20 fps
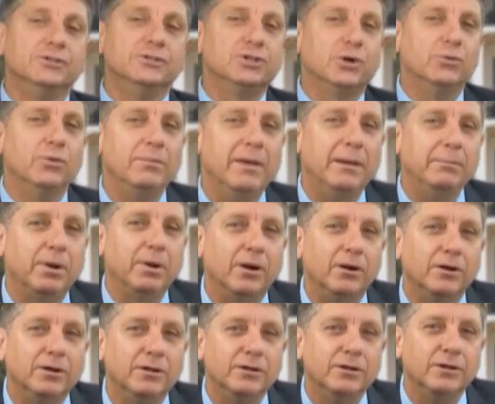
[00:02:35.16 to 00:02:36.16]
So
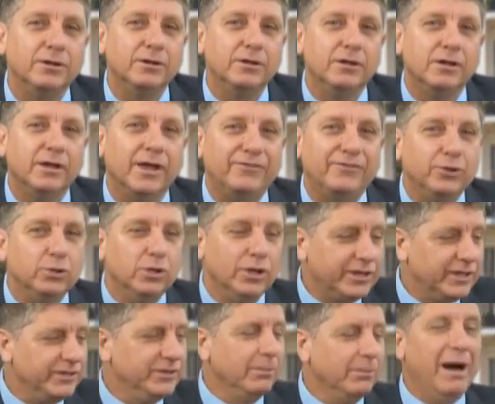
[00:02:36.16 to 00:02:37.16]
remember, if you
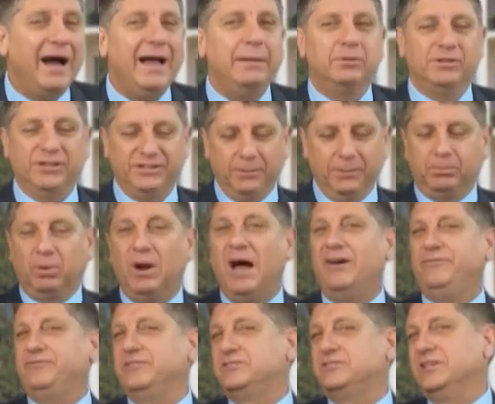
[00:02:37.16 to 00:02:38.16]
look in the Bible at the
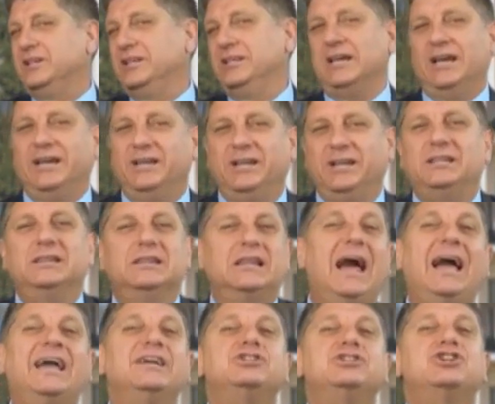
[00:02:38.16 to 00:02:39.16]
prophets, at
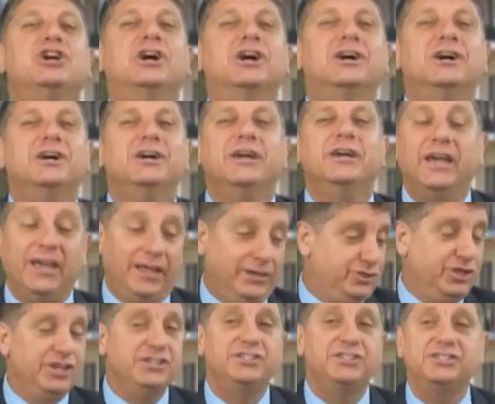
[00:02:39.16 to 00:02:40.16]
Elijah,
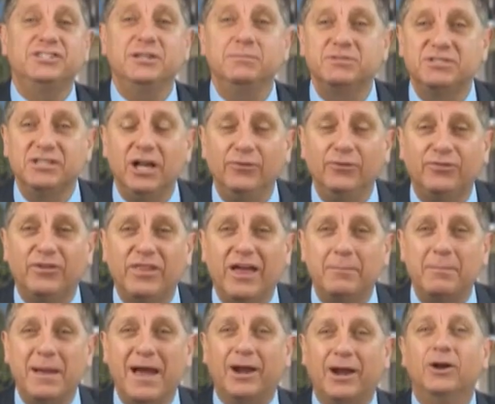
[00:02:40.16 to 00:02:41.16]
at Jesus himself for
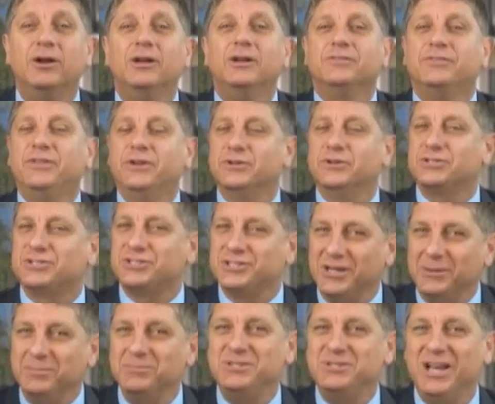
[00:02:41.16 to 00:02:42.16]
that matter, there's
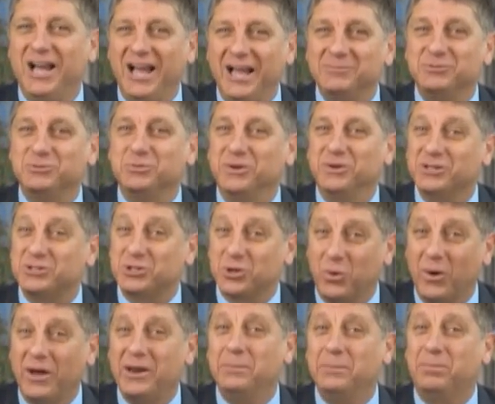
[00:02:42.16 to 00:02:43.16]
some times when it's
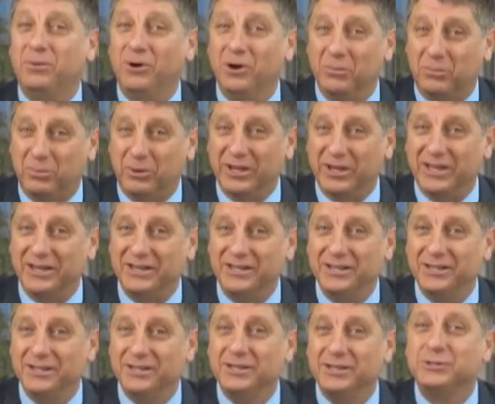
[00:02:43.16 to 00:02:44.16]
quite appropriate
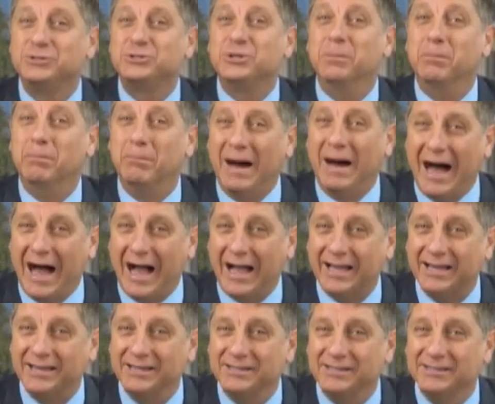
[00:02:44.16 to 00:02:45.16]
to
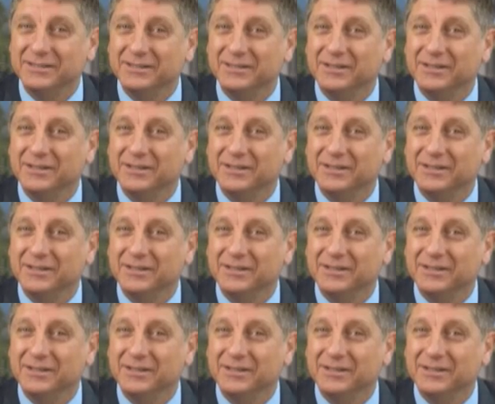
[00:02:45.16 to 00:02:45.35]
mock